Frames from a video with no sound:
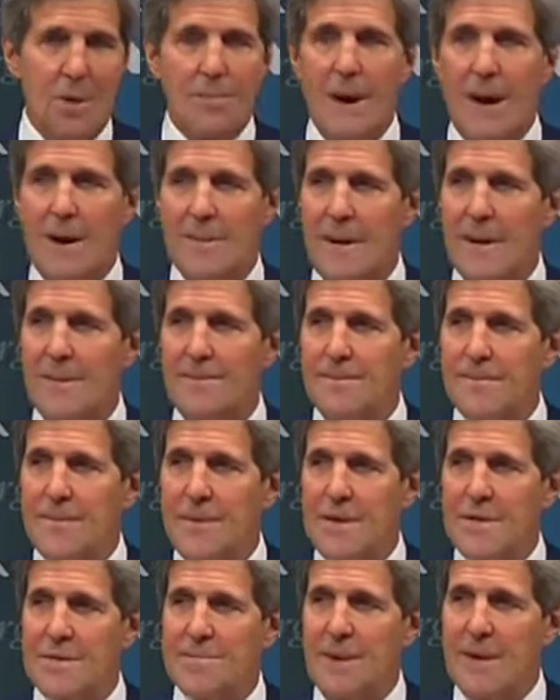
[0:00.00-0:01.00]
Obama
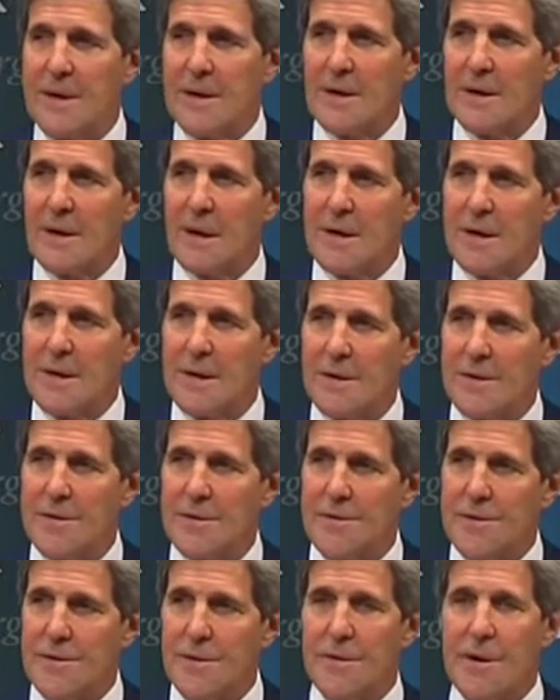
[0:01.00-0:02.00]
has made it clear
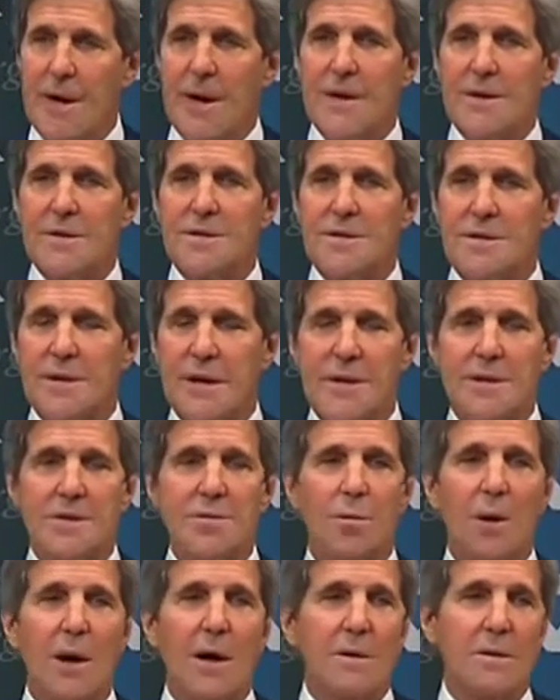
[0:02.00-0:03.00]
that the United
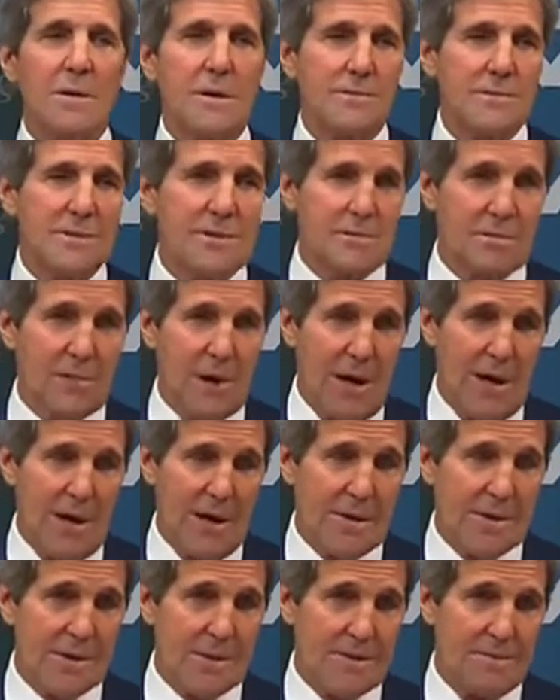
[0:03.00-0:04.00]
States welcomes the
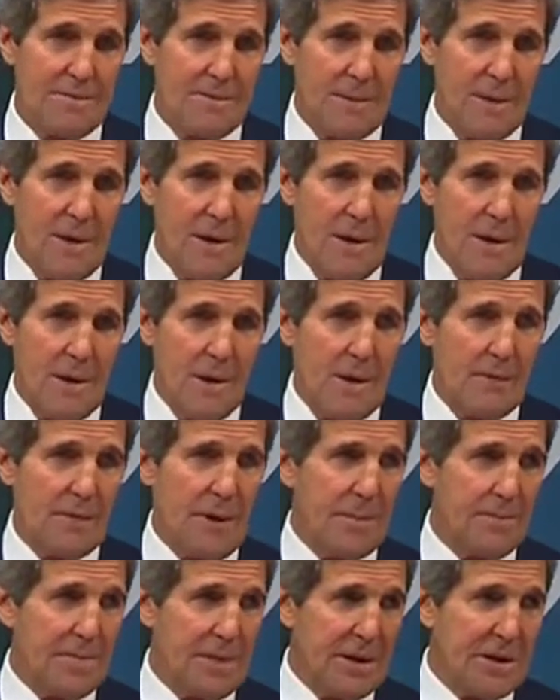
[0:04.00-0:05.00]
rise of
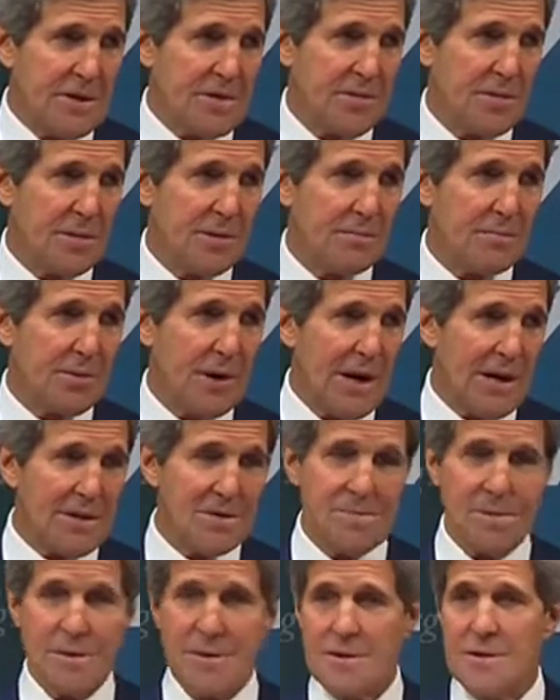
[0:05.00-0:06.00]
a peaceful,
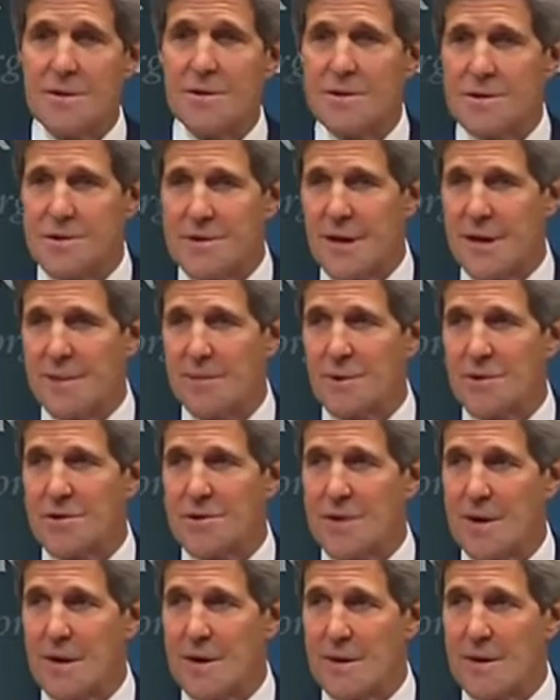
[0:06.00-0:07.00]
prosperous and stable
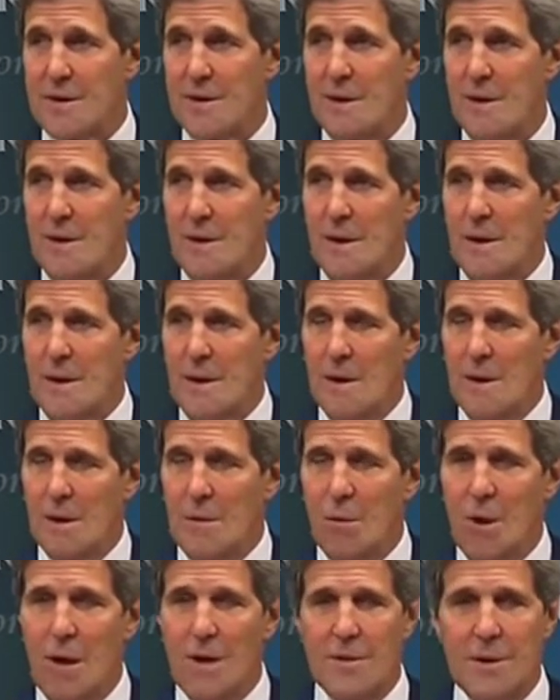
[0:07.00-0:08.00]
China,
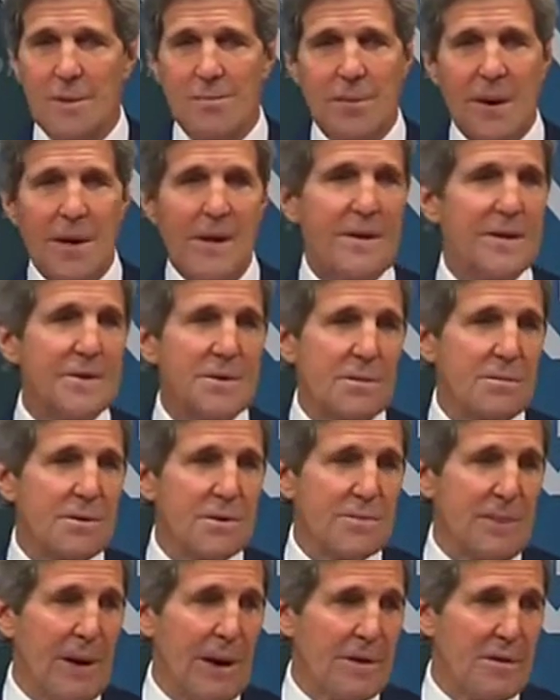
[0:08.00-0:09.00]
one that plays a
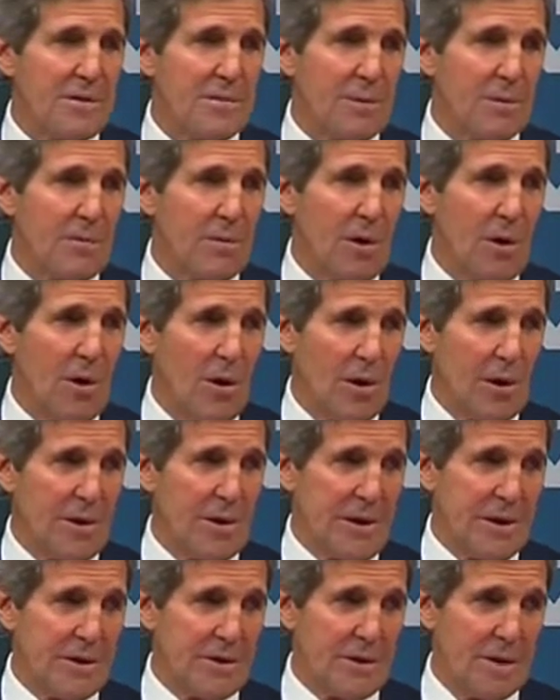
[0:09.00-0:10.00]
responsible role
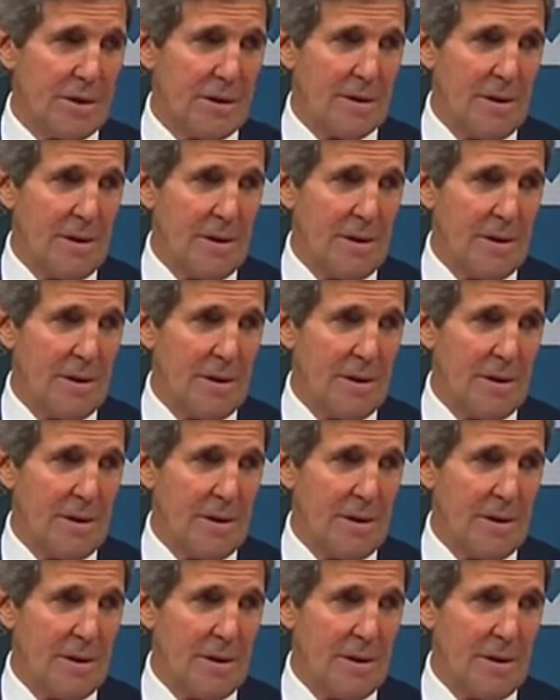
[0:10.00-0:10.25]
in Asia